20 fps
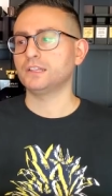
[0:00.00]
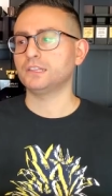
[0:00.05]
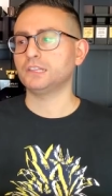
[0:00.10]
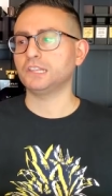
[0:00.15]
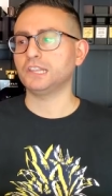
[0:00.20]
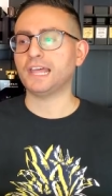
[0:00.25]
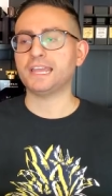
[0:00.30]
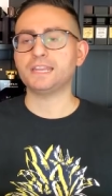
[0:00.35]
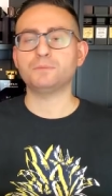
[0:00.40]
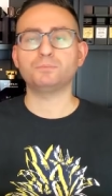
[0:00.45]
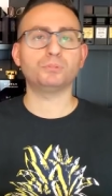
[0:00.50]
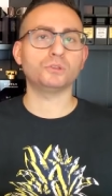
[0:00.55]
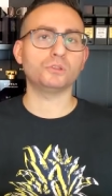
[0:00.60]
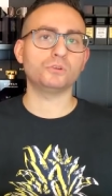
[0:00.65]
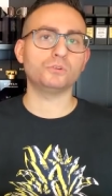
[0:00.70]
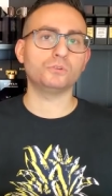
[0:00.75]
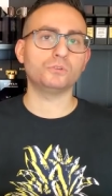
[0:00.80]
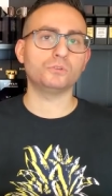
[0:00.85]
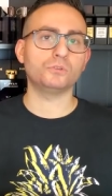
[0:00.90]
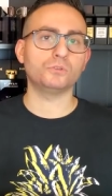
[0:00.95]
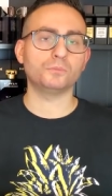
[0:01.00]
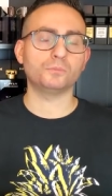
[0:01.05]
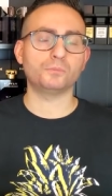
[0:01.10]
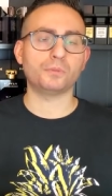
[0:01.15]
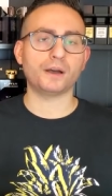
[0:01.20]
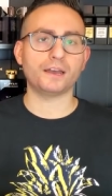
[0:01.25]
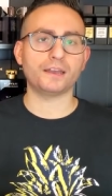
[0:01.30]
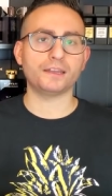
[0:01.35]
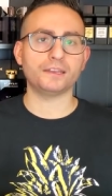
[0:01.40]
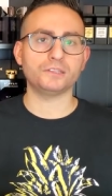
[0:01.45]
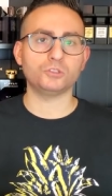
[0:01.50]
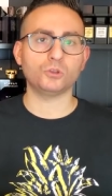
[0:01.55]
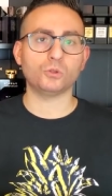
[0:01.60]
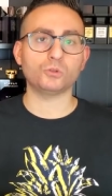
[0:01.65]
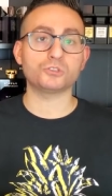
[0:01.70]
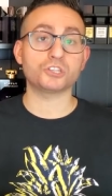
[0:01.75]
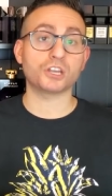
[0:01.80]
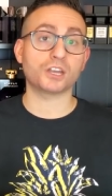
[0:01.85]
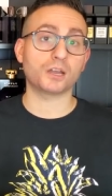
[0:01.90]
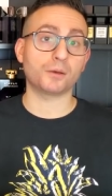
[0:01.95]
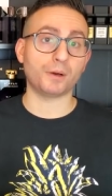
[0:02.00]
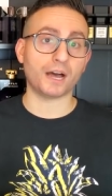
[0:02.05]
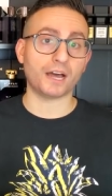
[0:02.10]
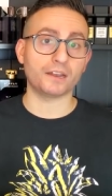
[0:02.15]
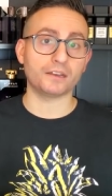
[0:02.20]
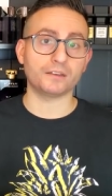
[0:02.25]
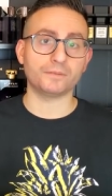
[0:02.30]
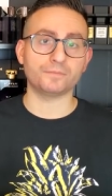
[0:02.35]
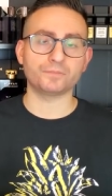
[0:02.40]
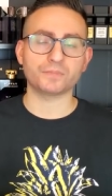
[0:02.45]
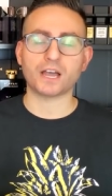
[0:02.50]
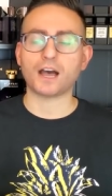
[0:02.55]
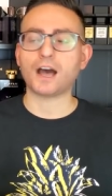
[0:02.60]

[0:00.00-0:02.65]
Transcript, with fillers: Light Blue by Dolce and Gabbana.